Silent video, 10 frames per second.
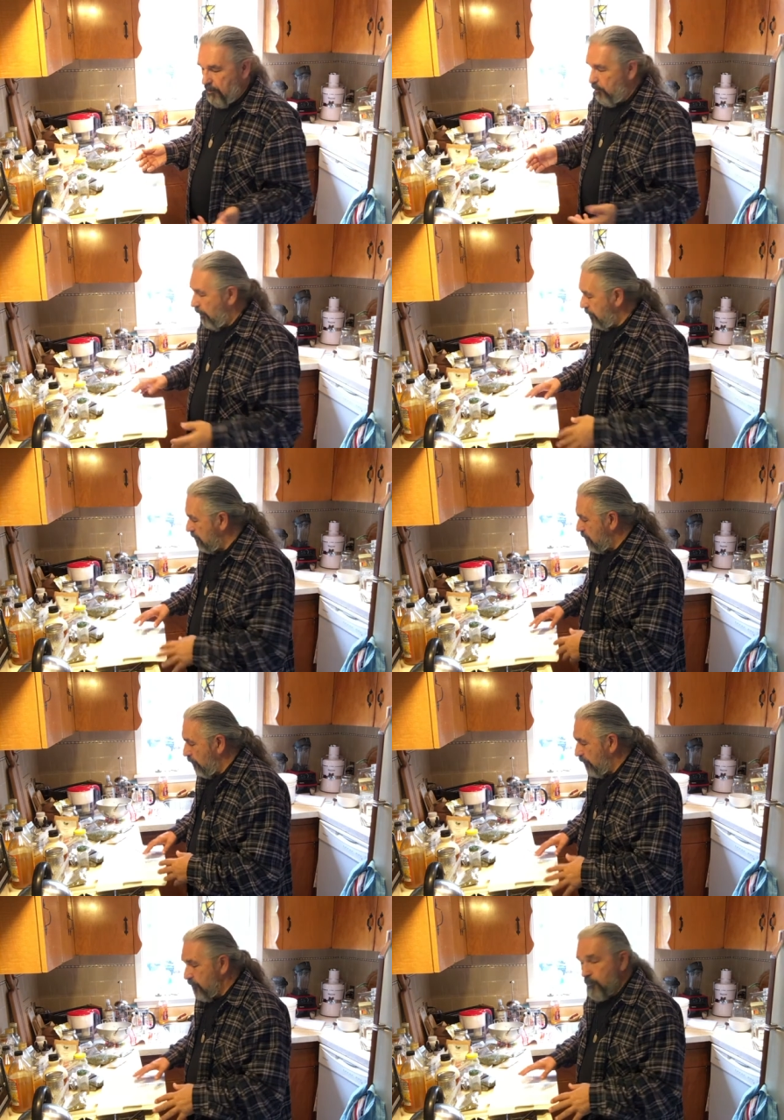by just
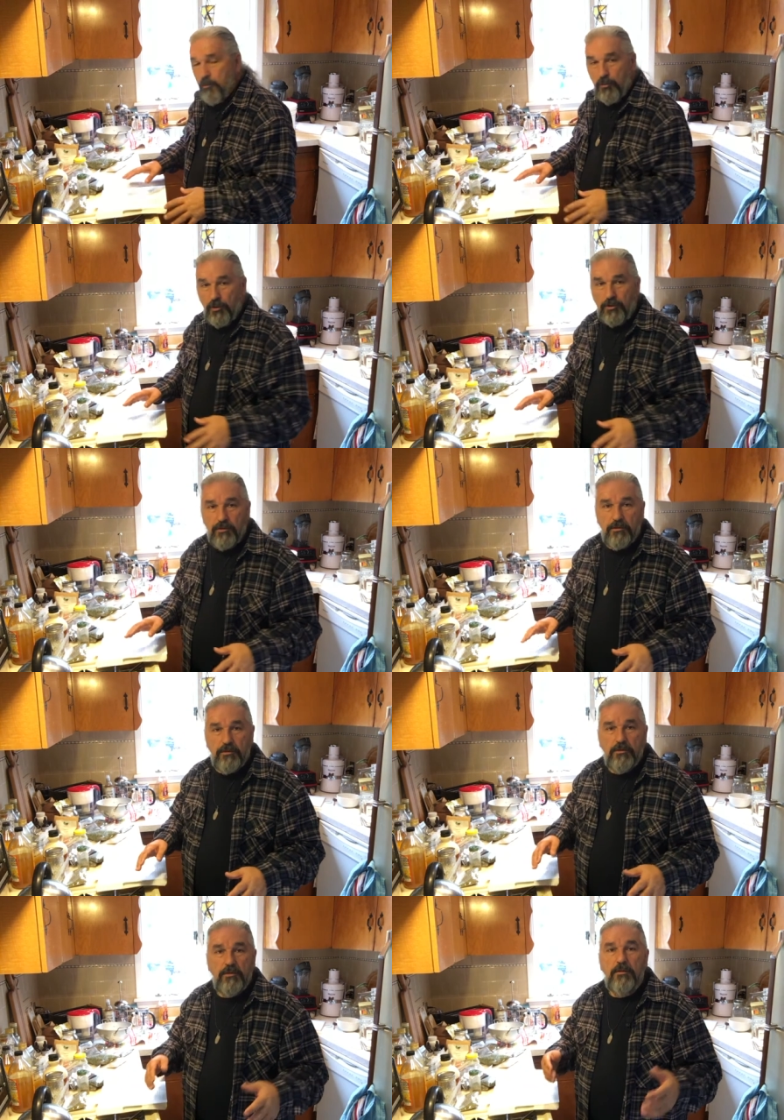going through the book
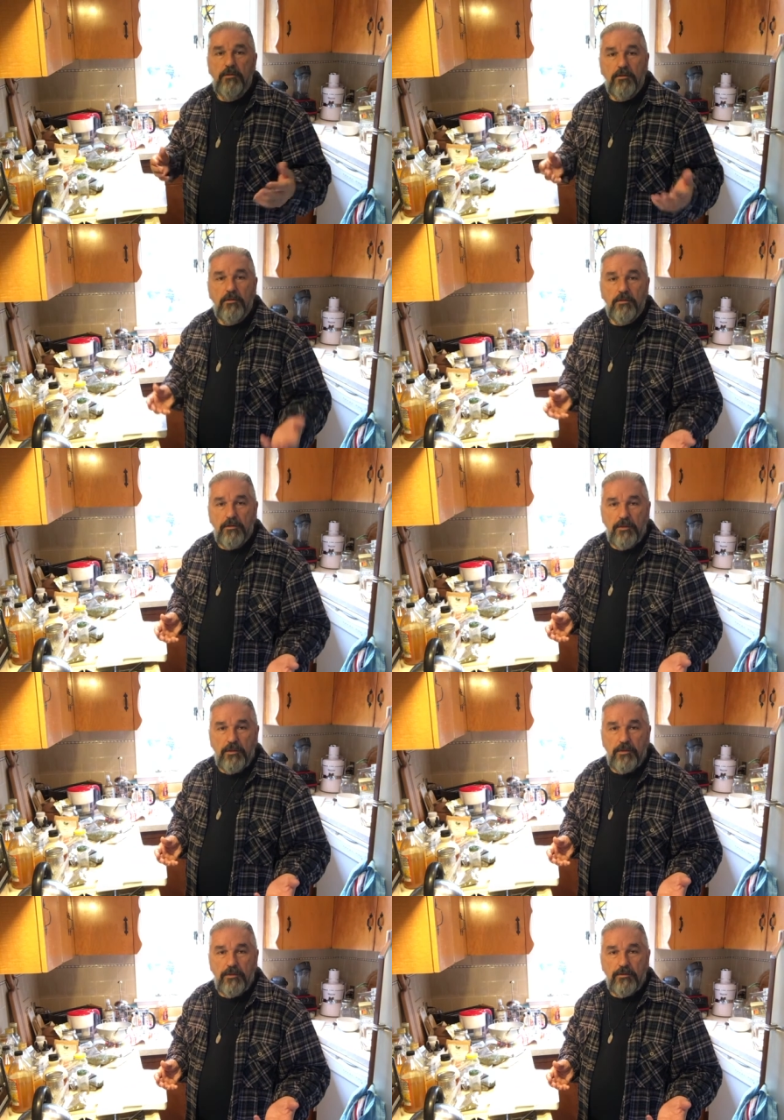
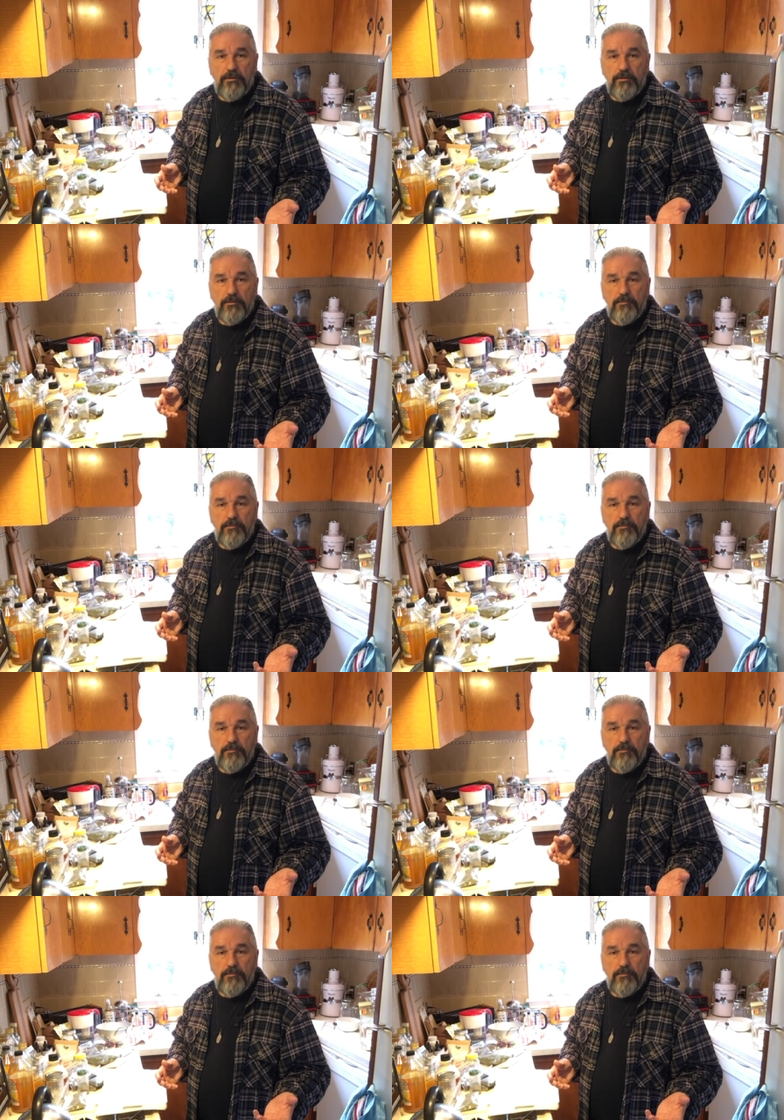and